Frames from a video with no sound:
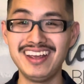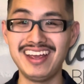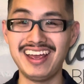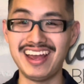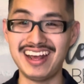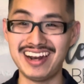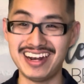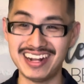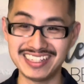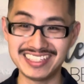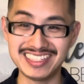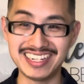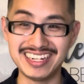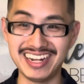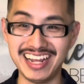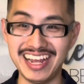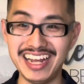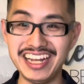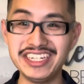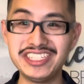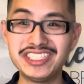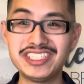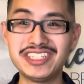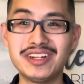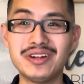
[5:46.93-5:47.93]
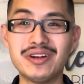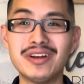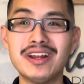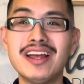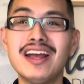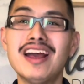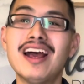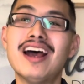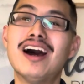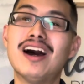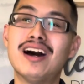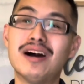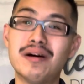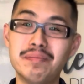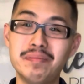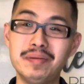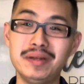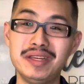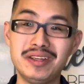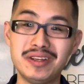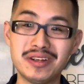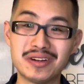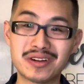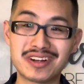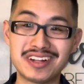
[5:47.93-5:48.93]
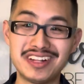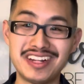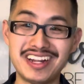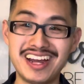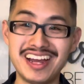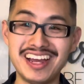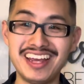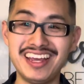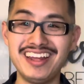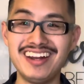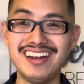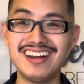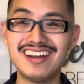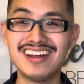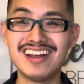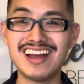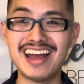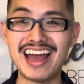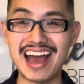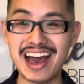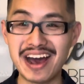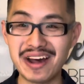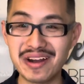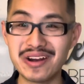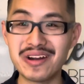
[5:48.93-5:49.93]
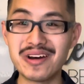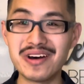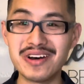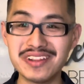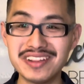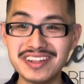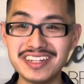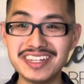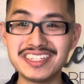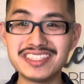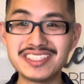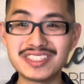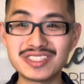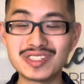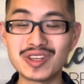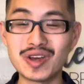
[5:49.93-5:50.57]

and as an agent helping your client out on this.